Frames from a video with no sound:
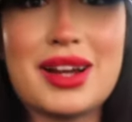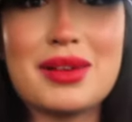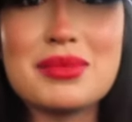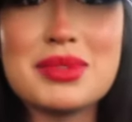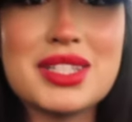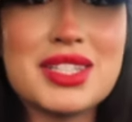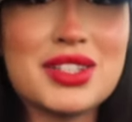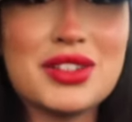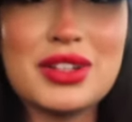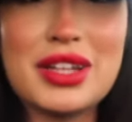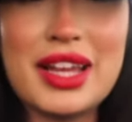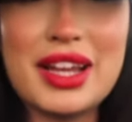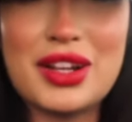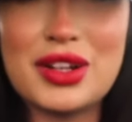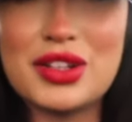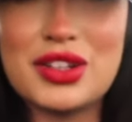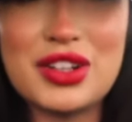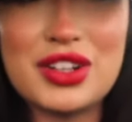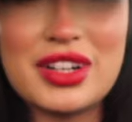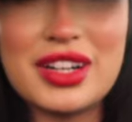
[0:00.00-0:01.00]
I'm still like
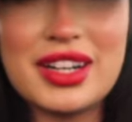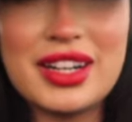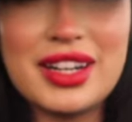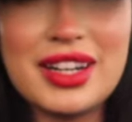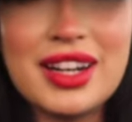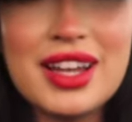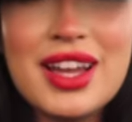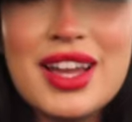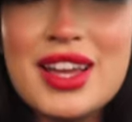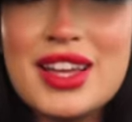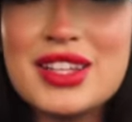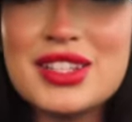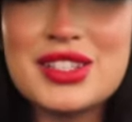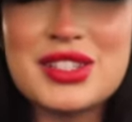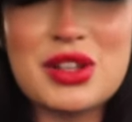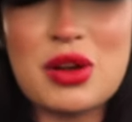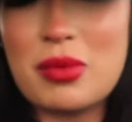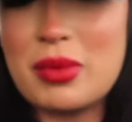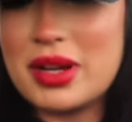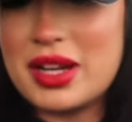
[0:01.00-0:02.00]
learning
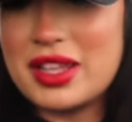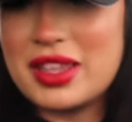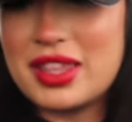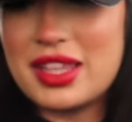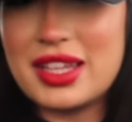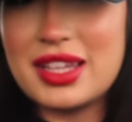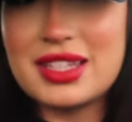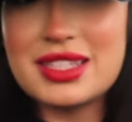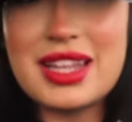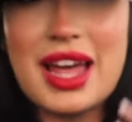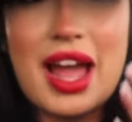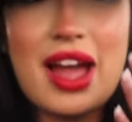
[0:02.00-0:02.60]
so many things.